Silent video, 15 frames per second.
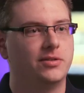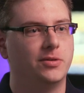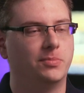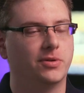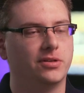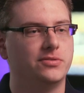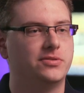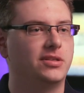to
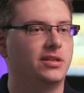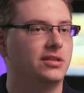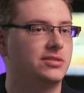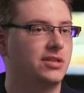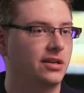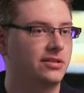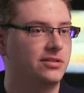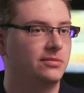produce the
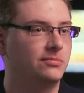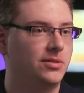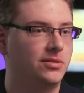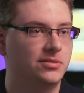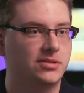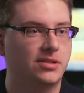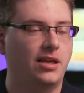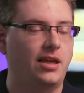injection
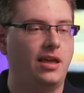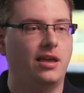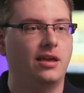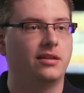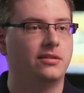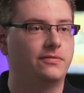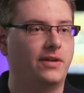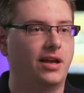molds
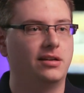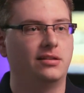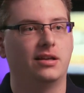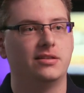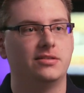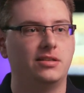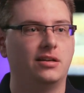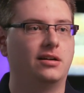and
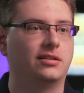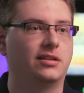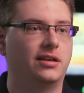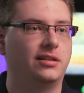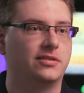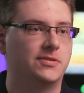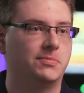finalize the online